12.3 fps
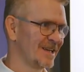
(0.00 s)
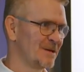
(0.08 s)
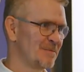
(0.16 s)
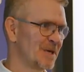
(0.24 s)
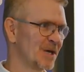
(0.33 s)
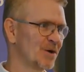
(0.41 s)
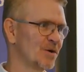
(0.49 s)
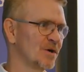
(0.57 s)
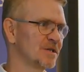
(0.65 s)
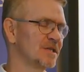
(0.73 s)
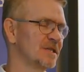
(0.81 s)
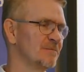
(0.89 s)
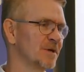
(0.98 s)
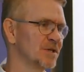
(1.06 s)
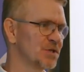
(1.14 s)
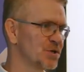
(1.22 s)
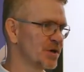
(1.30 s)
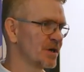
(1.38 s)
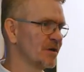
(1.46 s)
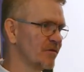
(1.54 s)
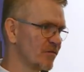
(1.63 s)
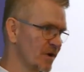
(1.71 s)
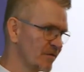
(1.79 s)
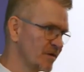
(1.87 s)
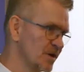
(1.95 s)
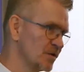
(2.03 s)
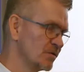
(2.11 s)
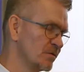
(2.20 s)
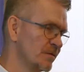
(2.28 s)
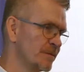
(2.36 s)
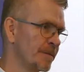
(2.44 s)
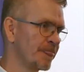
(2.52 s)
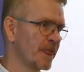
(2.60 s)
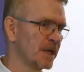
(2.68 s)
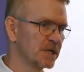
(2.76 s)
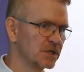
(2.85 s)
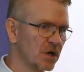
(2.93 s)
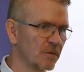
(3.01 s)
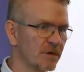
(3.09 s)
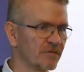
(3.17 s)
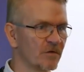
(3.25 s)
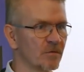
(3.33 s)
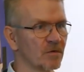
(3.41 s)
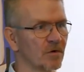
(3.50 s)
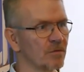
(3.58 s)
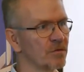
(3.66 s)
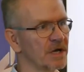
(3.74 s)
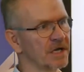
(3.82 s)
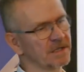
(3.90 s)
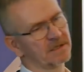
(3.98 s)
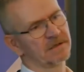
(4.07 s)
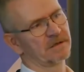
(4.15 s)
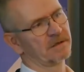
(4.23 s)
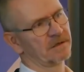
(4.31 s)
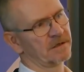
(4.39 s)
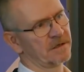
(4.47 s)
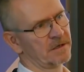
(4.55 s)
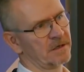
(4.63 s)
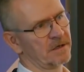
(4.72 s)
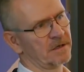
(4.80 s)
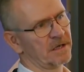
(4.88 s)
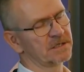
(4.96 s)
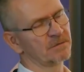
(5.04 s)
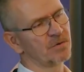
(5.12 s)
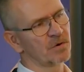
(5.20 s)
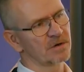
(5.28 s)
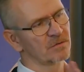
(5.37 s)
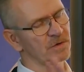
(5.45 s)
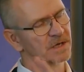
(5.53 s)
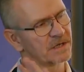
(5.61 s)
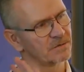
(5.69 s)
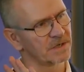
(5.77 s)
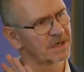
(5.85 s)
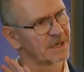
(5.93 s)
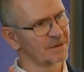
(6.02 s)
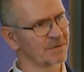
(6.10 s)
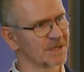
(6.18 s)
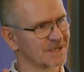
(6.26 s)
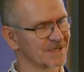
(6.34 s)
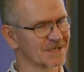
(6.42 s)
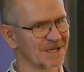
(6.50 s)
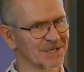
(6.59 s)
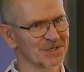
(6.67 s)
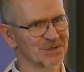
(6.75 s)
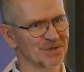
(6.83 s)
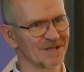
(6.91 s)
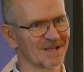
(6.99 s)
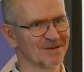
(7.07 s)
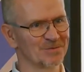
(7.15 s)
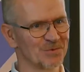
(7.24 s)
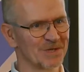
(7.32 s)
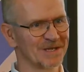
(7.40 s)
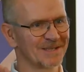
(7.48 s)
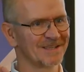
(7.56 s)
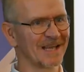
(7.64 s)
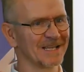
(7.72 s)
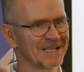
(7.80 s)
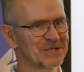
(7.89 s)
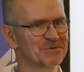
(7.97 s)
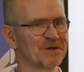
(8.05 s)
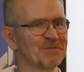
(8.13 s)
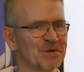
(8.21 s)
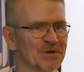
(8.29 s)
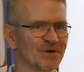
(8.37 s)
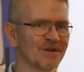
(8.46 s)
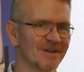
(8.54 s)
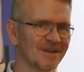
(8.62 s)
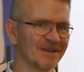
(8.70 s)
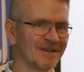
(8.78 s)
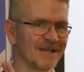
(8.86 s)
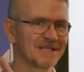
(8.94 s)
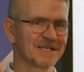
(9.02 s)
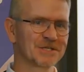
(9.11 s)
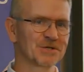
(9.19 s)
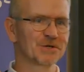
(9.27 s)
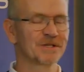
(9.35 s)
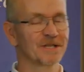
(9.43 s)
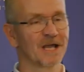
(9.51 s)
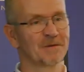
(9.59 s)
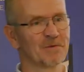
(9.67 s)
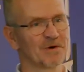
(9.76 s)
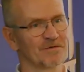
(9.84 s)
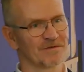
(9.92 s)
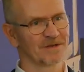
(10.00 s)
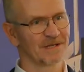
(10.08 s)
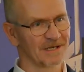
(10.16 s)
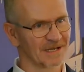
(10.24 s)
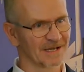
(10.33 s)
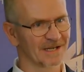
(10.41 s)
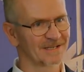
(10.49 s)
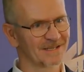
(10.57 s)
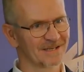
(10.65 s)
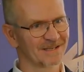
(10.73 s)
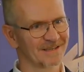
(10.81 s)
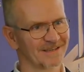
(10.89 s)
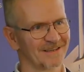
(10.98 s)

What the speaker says: because the majority of our revenue is coming from our own brand. It's important we keep this distinction that a distributor is a certain type of legal entity